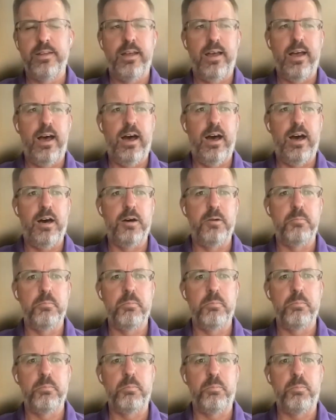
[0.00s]

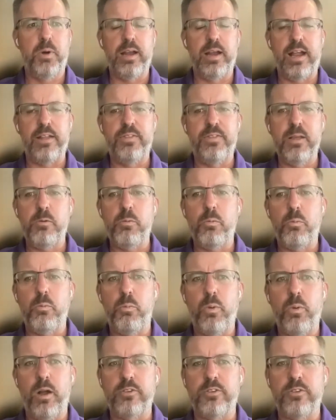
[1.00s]
But I think
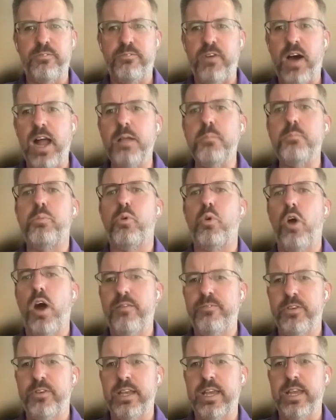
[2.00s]
where to find
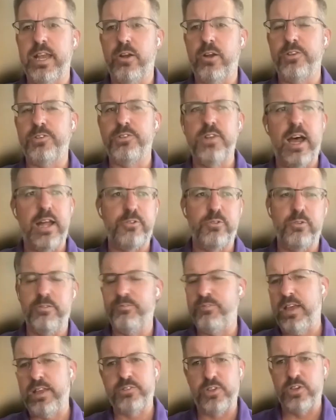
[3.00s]
profit here is not to
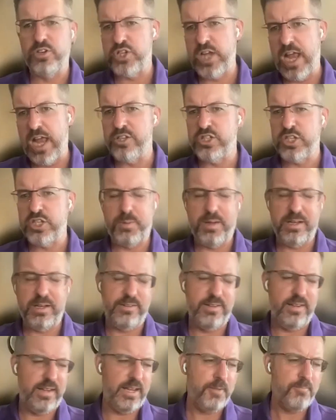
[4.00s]
invest in
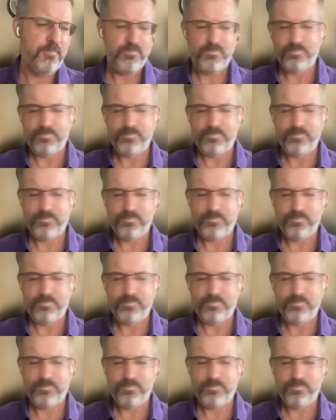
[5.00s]
ChatGPT